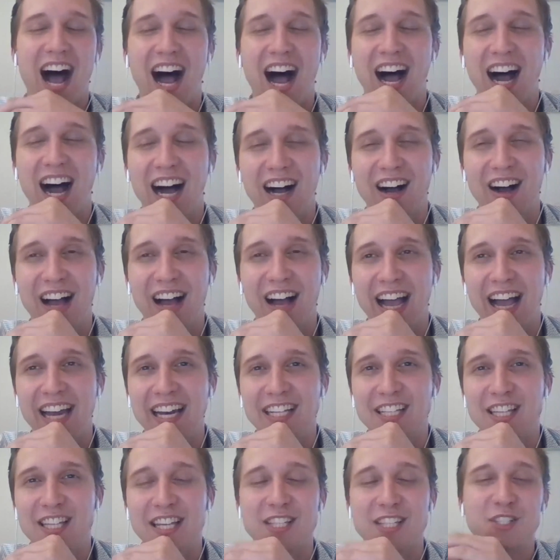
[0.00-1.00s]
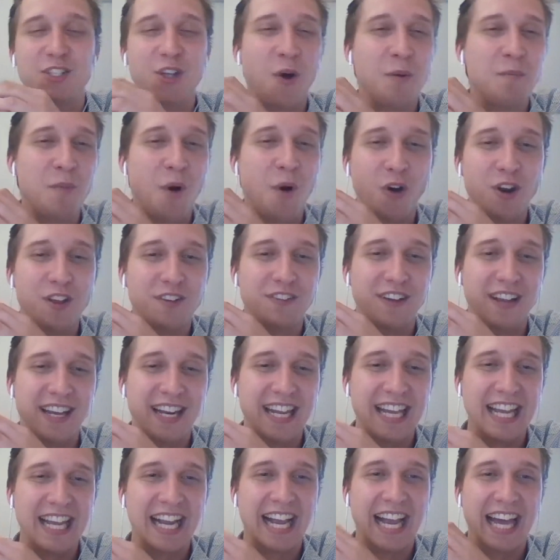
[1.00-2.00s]
and it's so
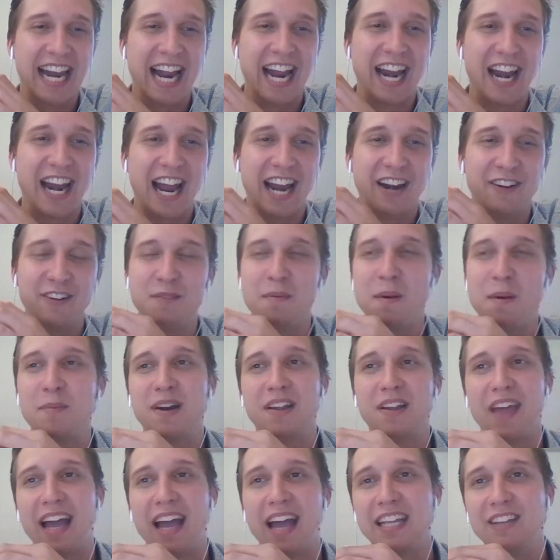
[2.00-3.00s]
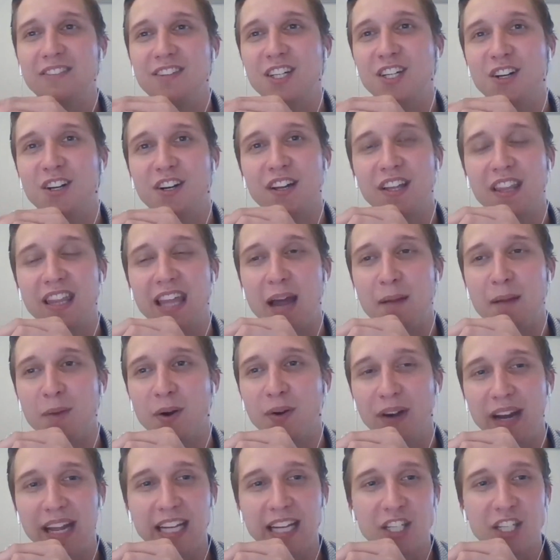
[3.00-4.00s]
motivating. And I remember that even during the
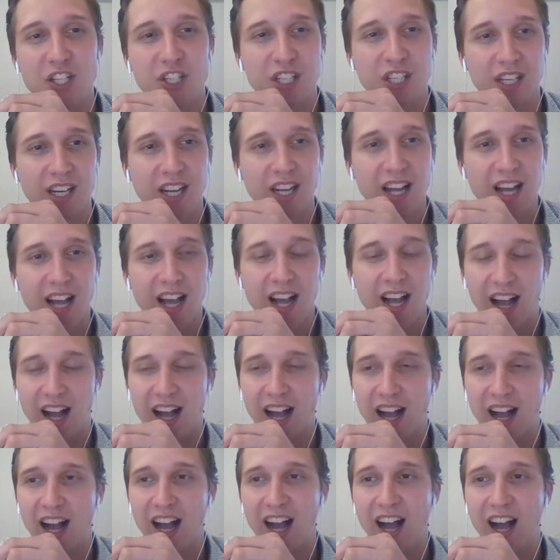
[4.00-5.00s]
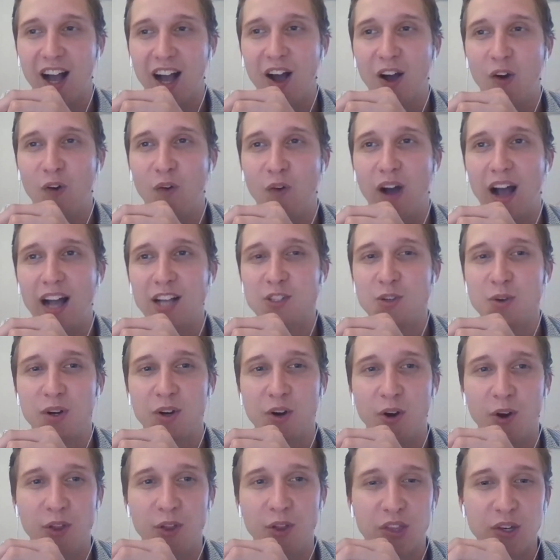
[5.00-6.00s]
MRH. As you
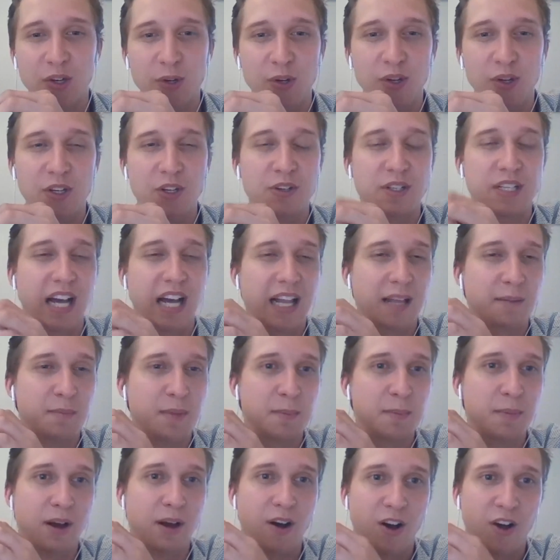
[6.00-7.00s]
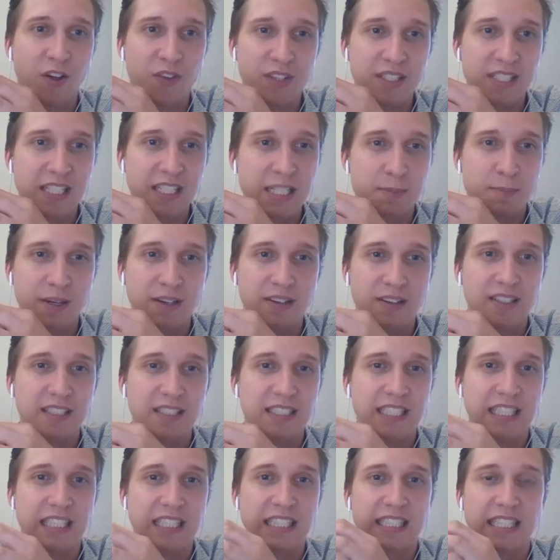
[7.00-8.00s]
were going through and you were telling me about all these
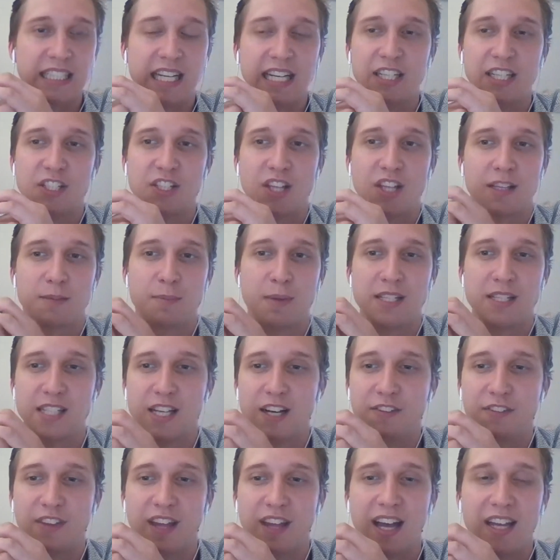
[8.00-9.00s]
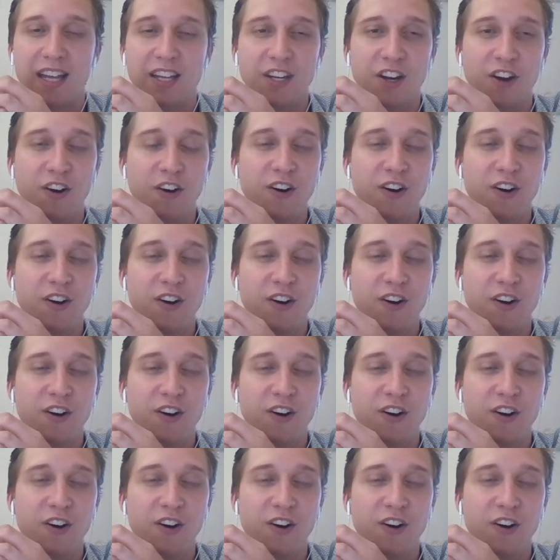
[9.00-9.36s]
experiences, and I just thought to myself that,